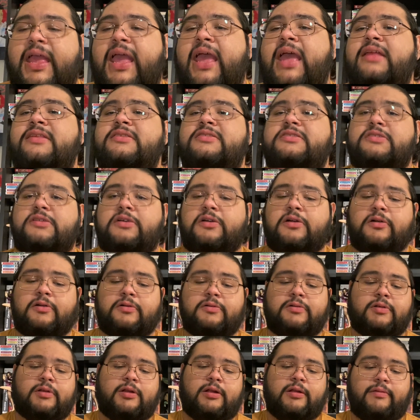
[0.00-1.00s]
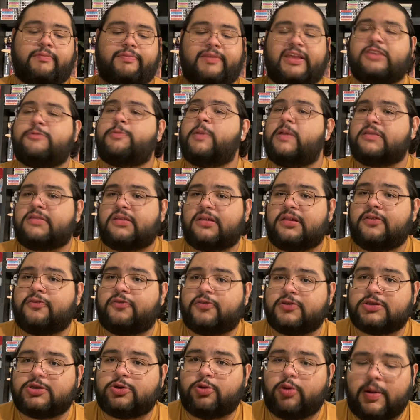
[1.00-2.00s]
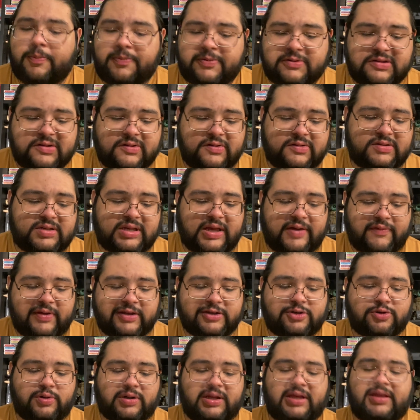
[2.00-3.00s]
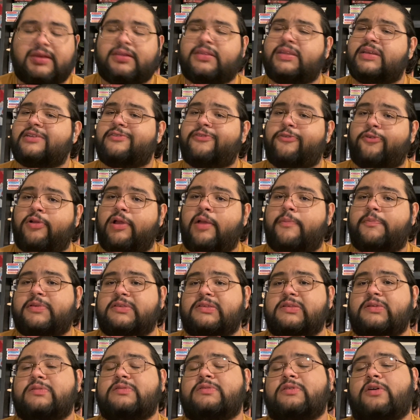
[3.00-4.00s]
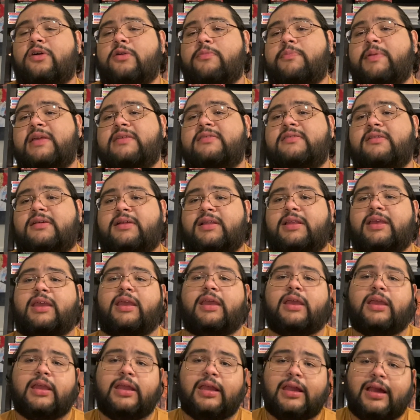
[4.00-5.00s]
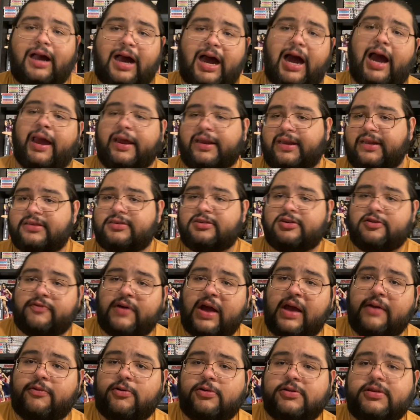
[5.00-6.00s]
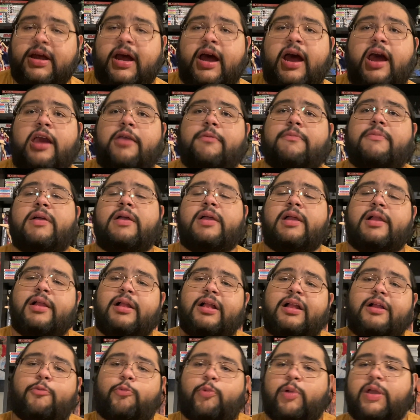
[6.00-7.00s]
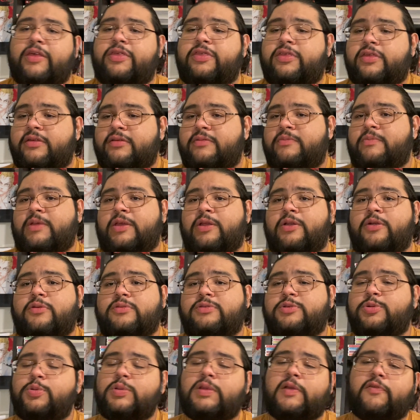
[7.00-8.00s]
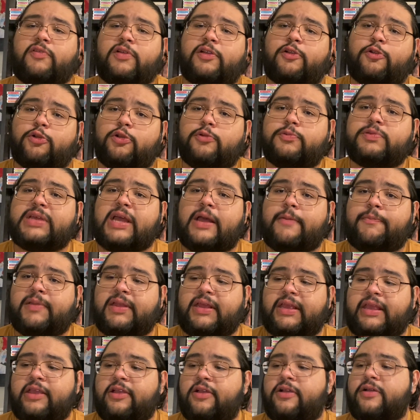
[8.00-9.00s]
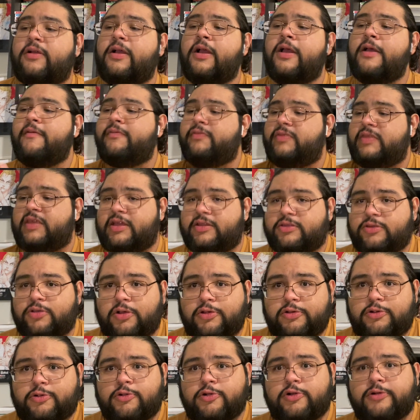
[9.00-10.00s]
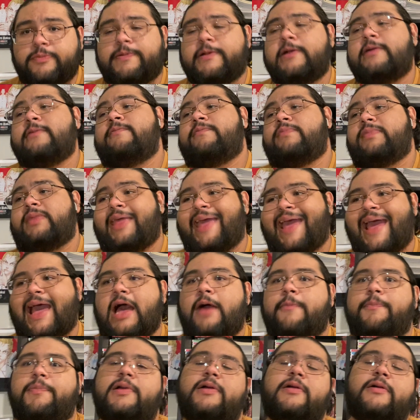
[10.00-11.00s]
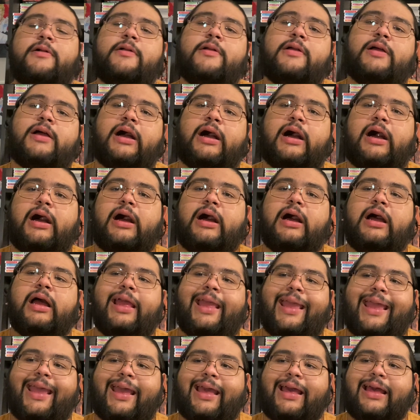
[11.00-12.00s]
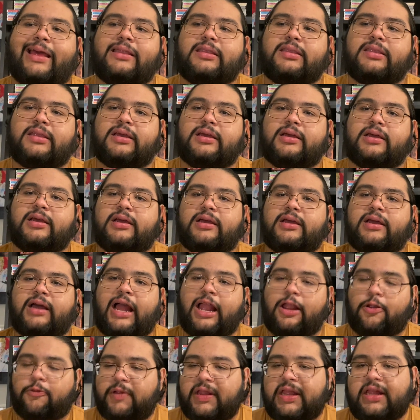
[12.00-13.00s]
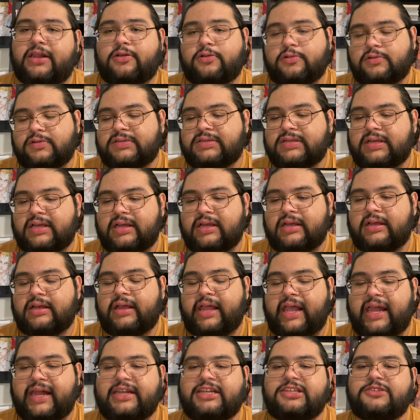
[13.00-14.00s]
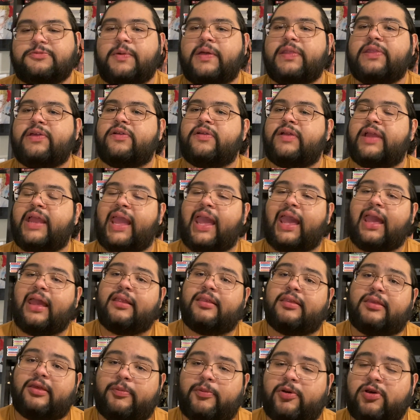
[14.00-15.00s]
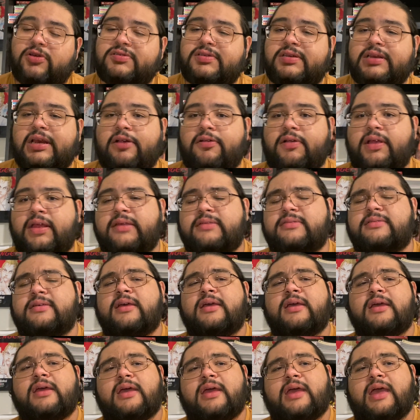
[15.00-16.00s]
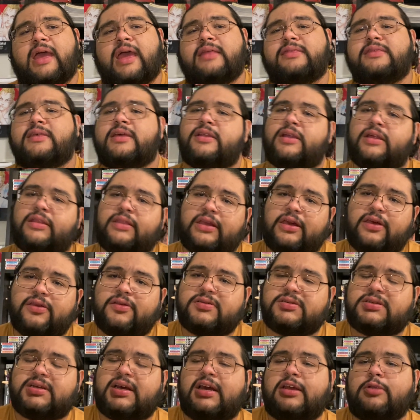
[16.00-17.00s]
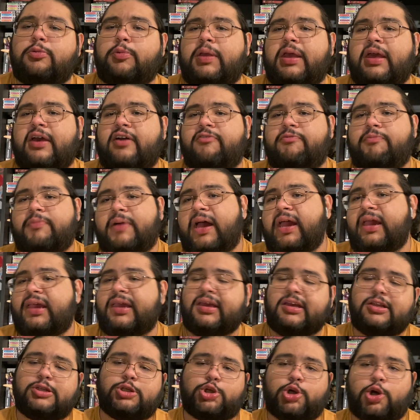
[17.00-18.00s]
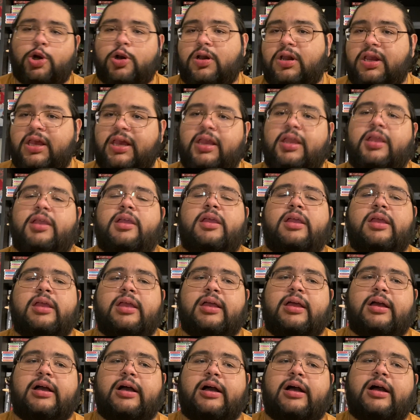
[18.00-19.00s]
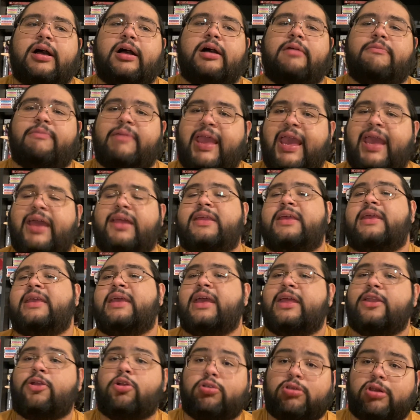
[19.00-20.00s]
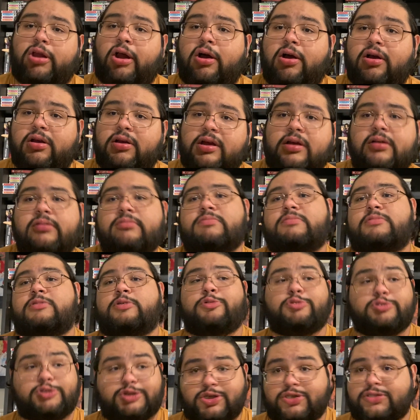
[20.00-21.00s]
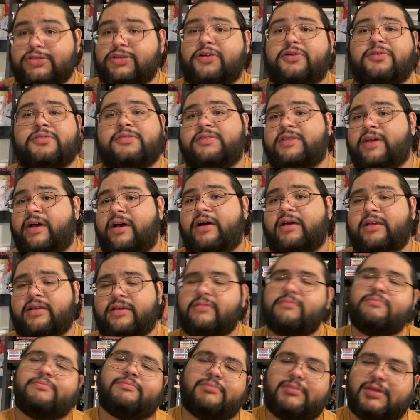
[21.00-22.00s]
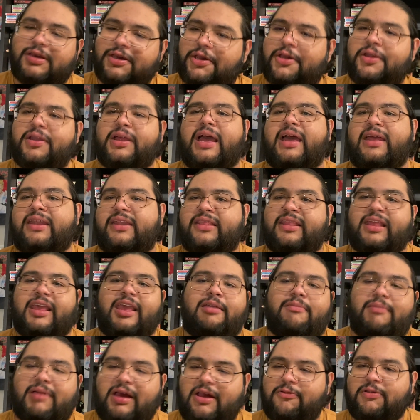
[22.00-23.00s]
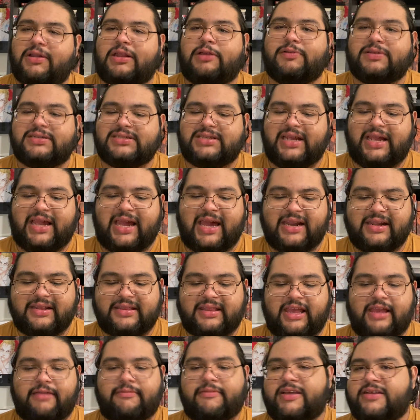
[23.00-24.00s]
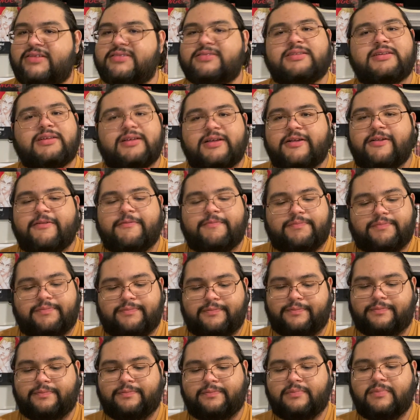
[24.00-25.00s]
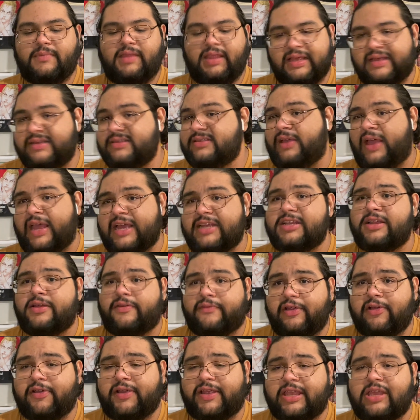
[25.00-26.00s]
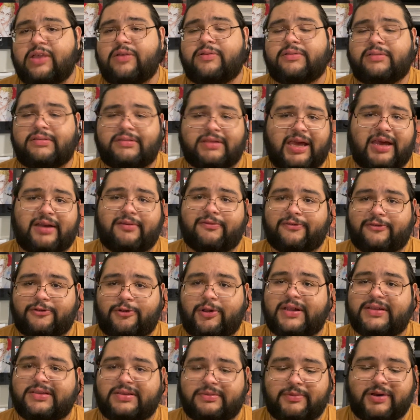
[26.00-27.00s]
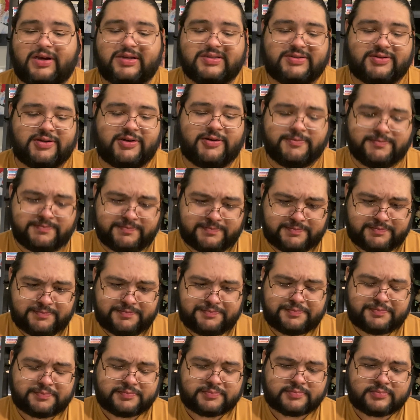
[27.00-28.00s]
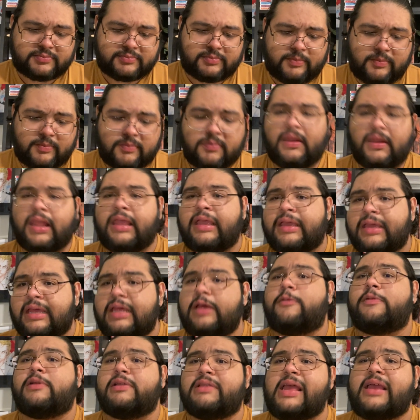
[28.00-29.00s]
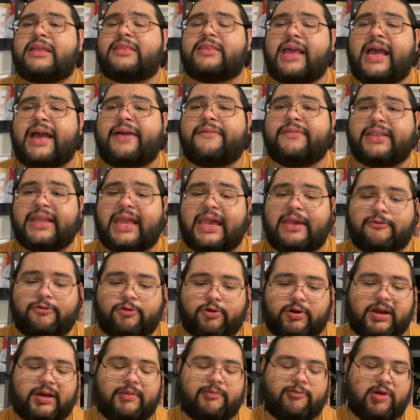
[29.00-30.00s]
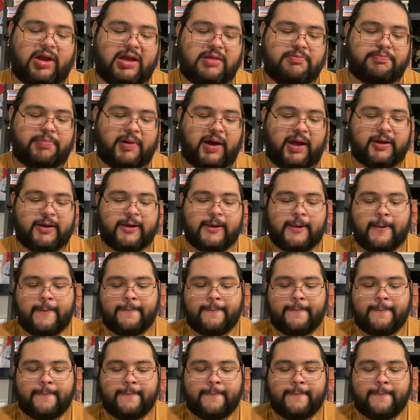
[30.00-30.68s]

And so that's basically the first two episodes. Eventually, the next four episodes are basically island survival time with, you know, two different groups happening here. The adult group, Cap, Irene, who's Annie's mother, and the mercenaries. And then on the other side, we have Mike, Charlie, Annie, and her dog, who's just called Dog. He could have had a name. I really wish he had a name because he's actually a very cute, kind of crazy monster. I would like to have a name for him, right? But